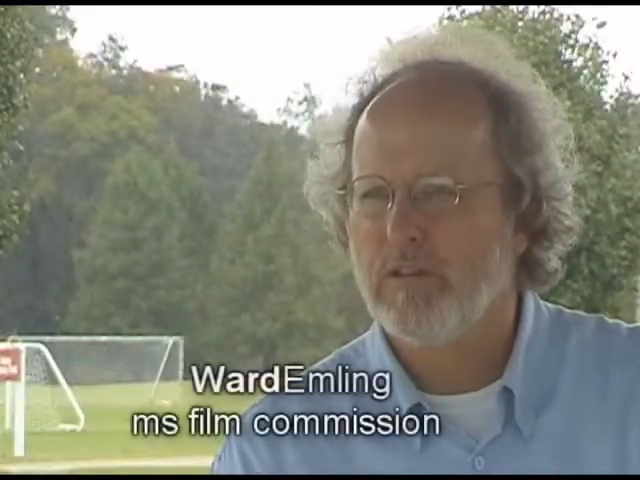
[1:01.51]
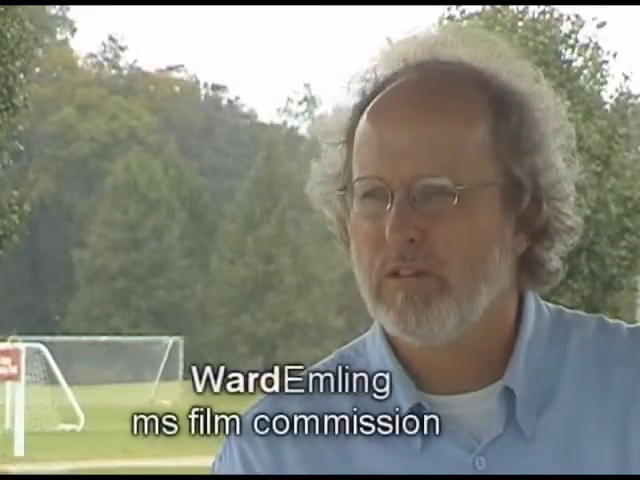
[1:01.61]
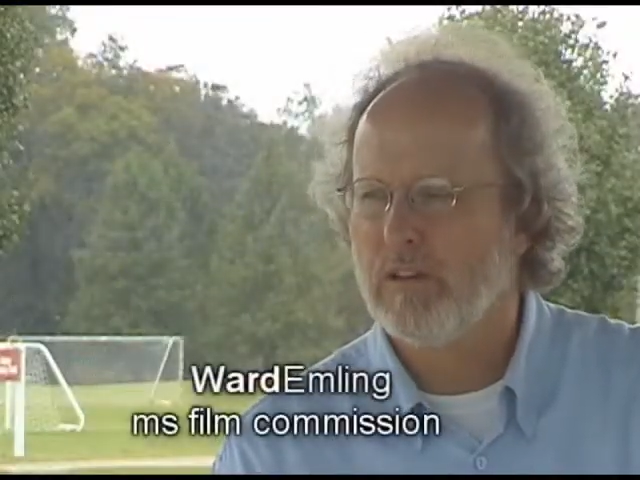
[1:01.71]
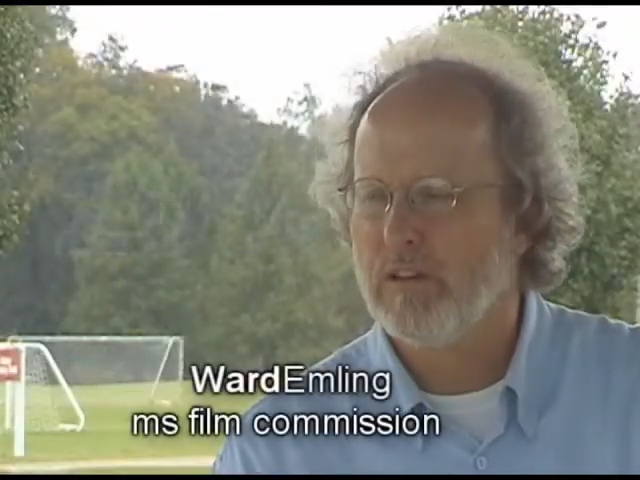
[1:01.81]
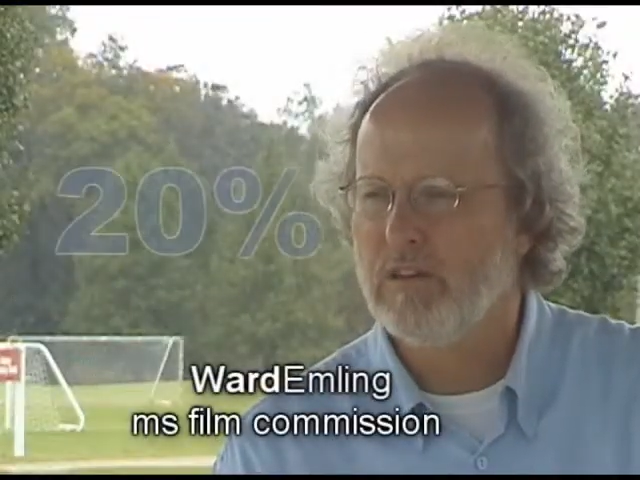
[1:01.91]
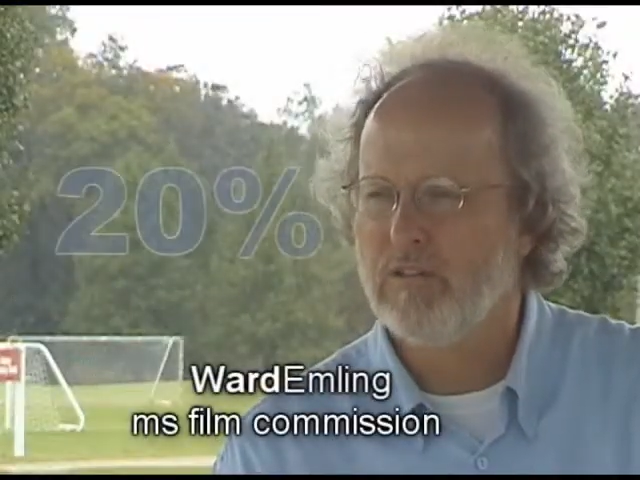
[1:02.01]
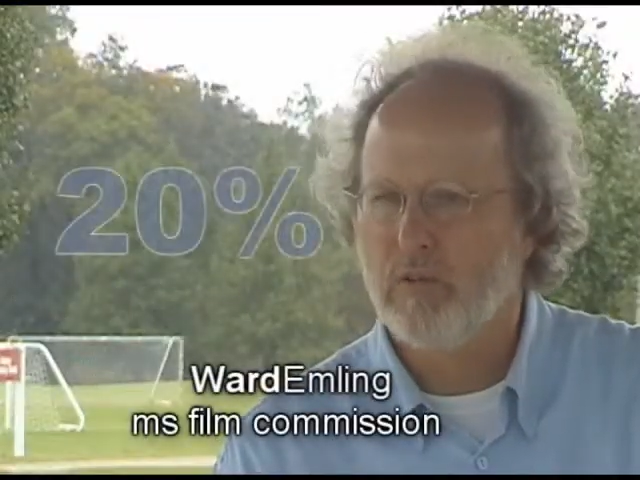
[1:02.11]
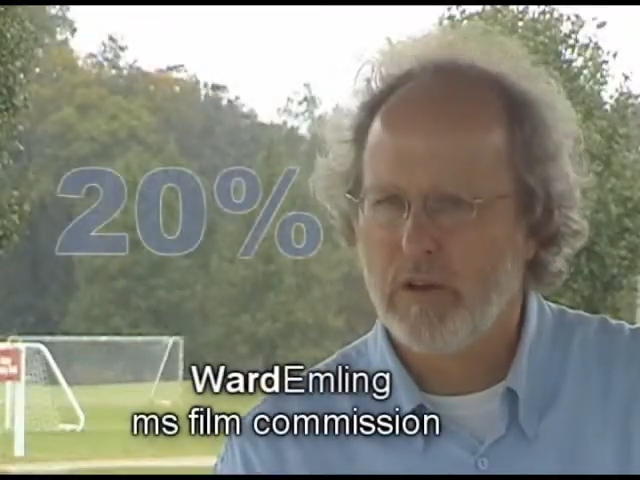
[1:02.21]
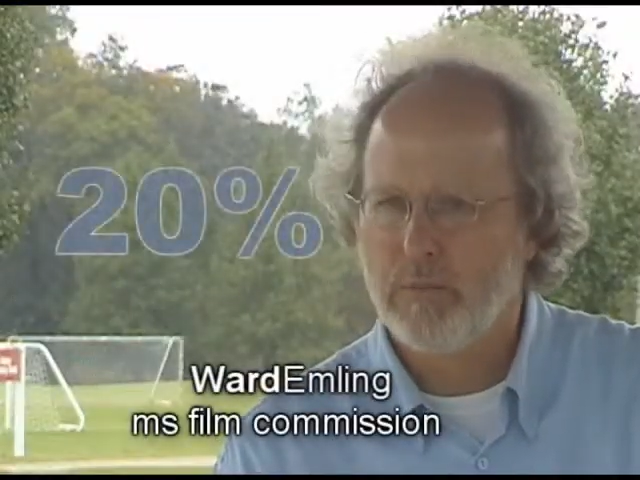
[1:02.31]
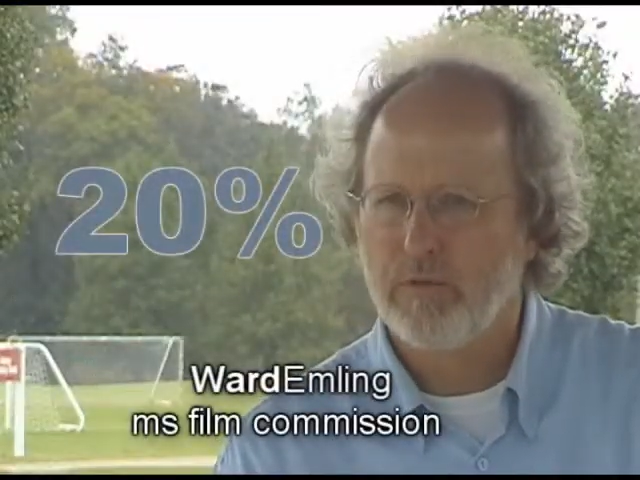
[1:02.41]
It's a
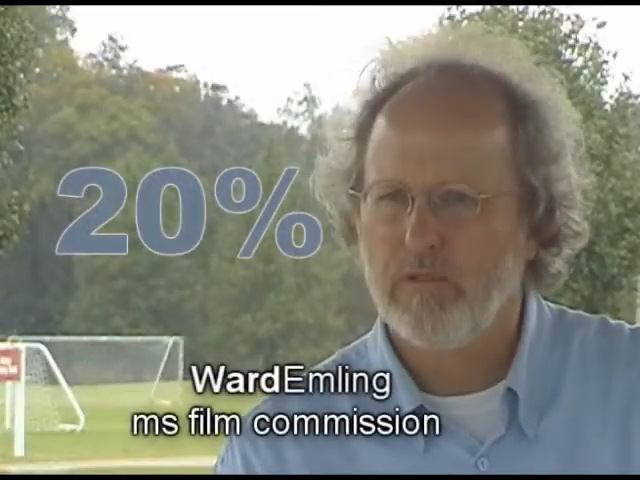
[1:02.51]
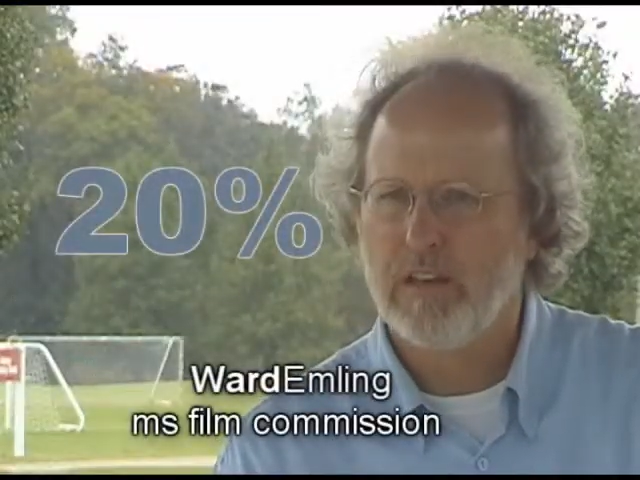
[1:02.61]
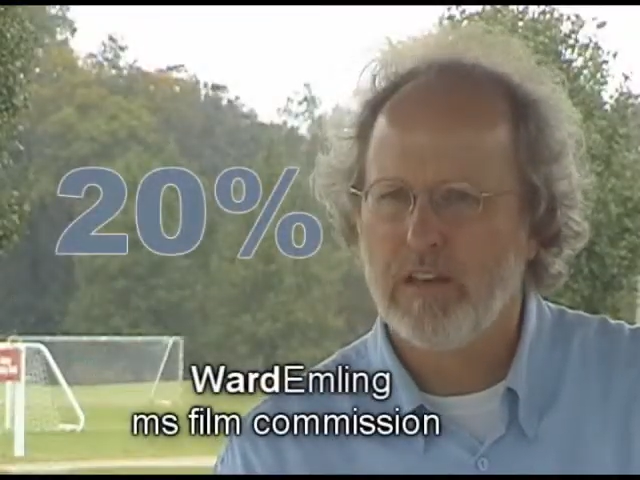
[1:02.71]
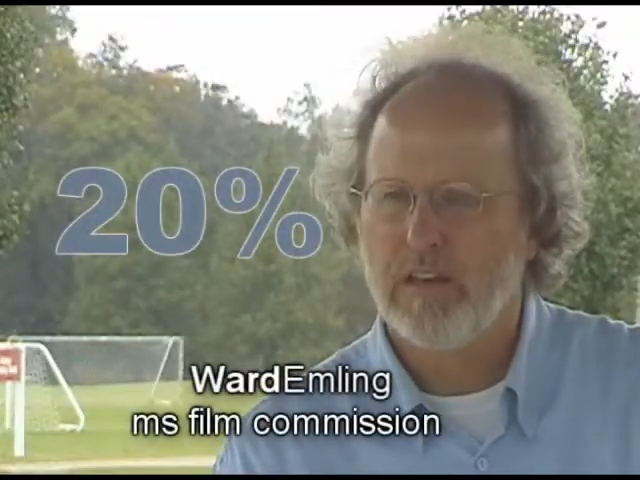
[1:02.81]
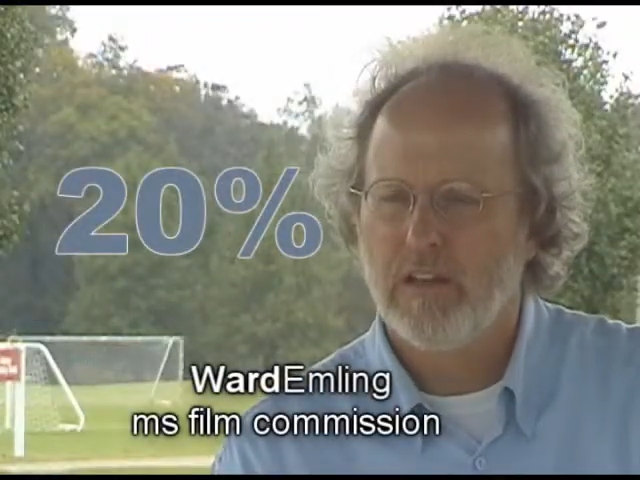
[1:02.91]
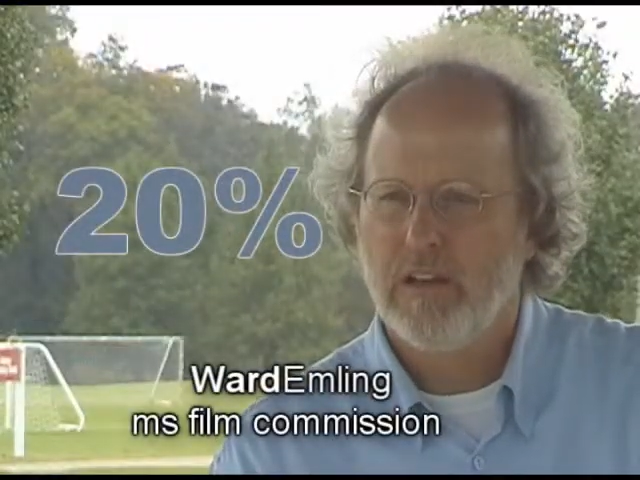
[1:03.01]
20%